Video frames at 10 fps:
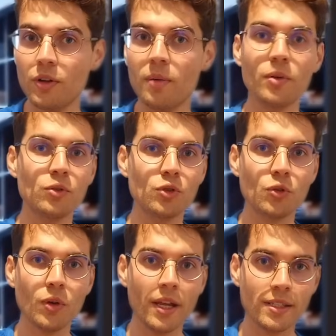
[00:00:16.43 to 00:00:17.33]
I'm going to show
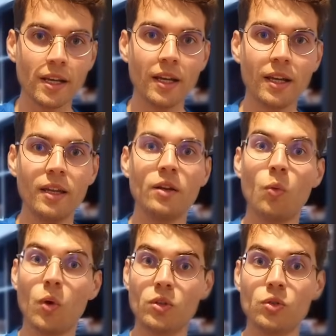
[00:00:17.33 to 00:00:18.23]
you exactly
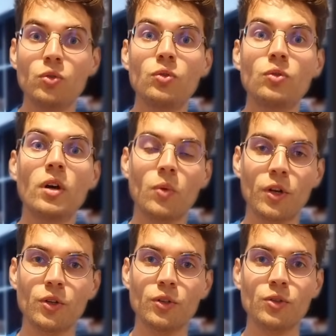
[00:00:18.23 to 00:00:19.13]
what to do and what
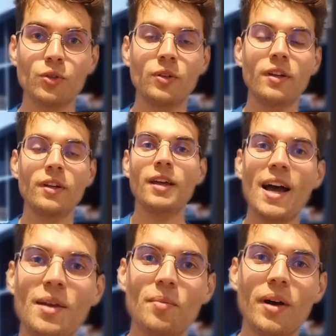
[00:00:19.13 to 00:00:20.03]
not to do,
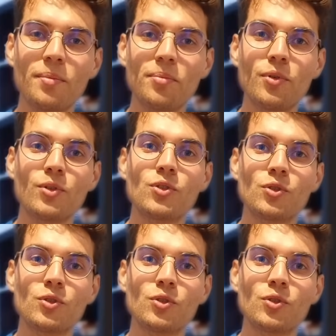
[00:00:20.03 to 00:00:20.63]
and my approach to